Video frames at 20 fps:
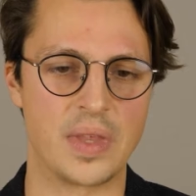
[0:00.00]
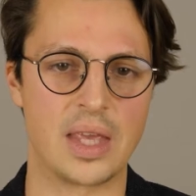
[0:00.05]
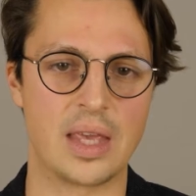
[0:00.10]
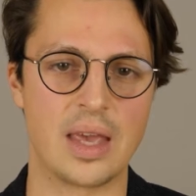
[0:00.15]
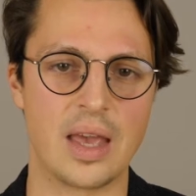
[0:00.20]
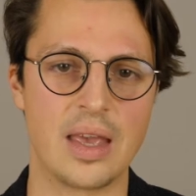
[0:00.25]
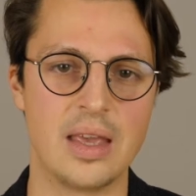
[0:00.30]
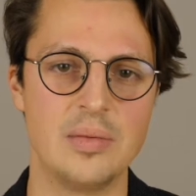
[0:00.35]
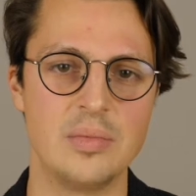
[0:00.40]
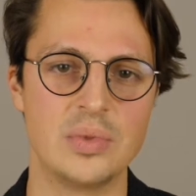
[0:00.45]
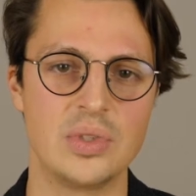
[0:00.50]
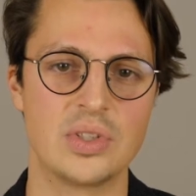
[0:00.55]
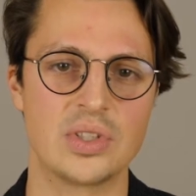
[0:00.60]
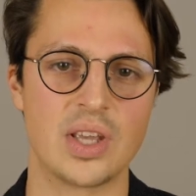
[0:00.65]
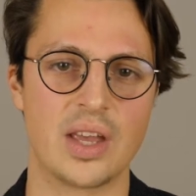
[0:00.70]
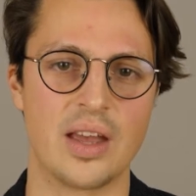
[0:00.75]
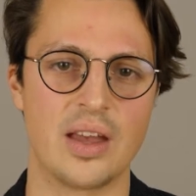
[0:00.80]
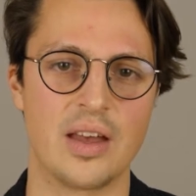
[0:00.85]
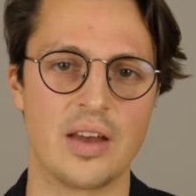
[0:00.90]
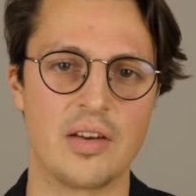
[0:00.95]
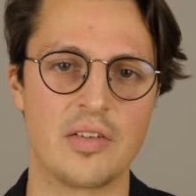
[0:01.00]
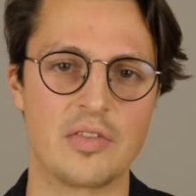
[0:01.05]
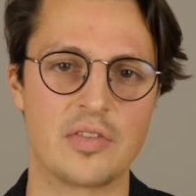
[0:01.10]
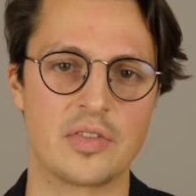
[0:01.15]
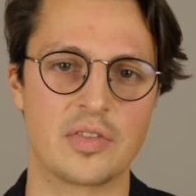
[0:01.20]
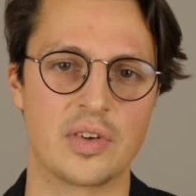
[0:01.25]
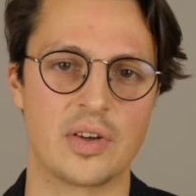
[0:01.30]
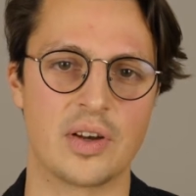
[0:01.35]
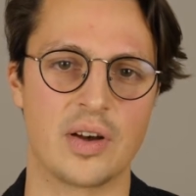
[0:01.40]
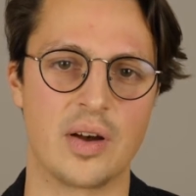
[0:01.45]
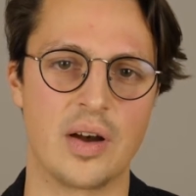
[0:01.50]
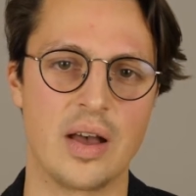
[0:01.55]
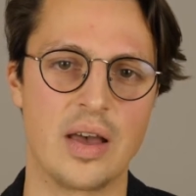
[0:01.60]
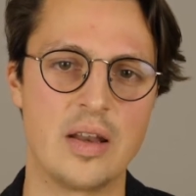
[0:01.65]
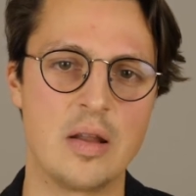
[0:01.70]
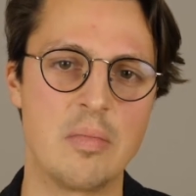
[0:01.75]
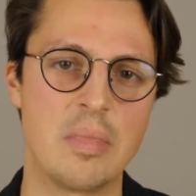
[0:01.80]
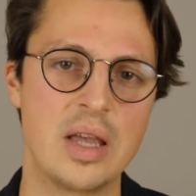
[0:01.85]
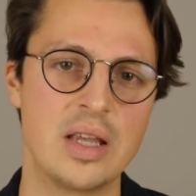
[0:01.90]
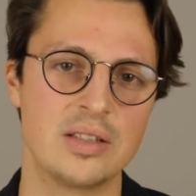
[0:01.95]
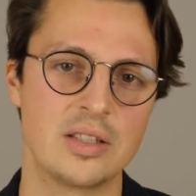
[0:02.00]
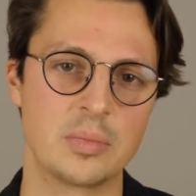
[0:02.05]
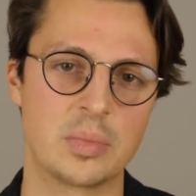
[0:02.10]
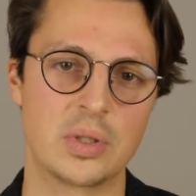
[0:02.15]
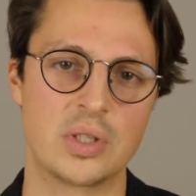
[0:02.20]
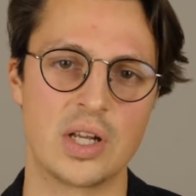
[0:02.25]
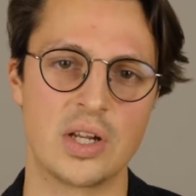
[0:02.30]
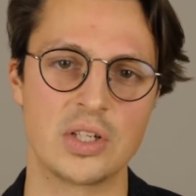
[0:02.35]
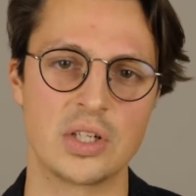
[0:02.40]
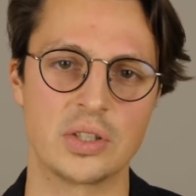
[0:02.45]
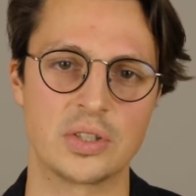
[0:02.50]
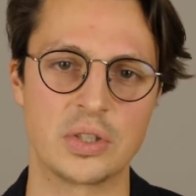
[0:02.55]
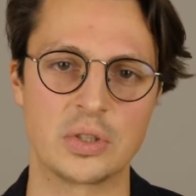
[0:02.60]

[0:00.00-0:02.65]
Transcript: Games have an amazing potential